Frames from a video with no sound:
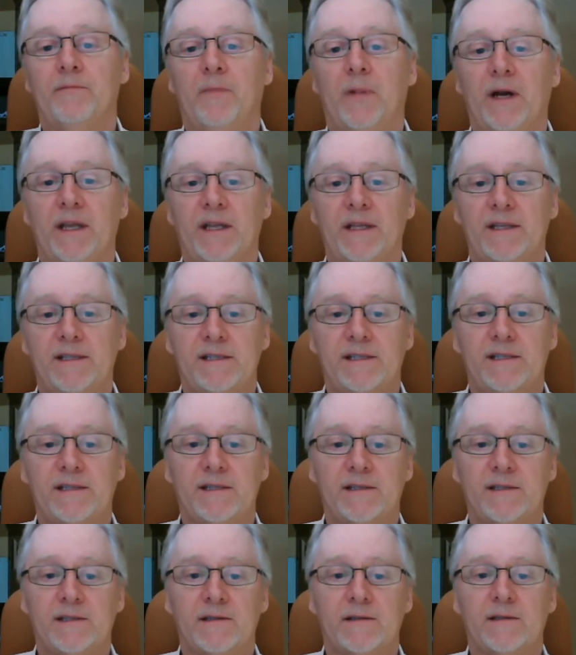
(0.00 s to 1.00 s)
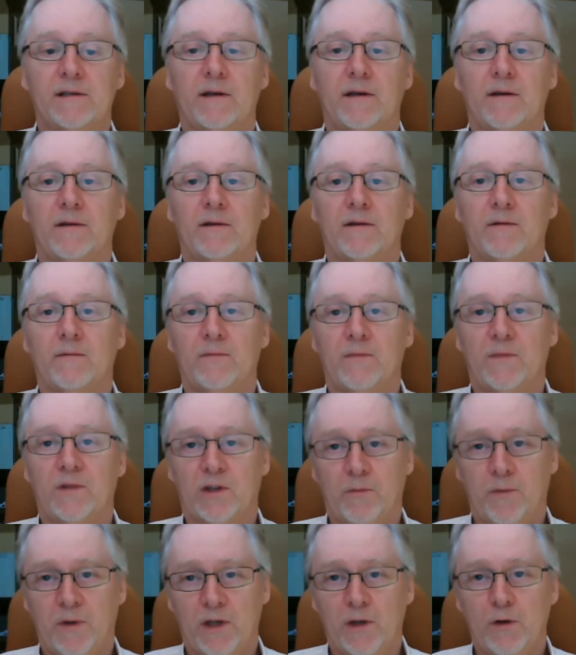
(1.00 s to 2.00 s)
but it's
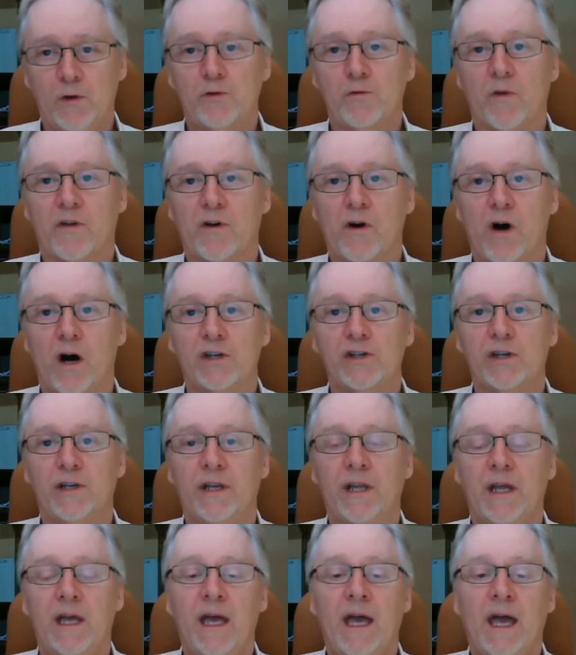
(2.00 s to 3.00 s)
to be used with caution.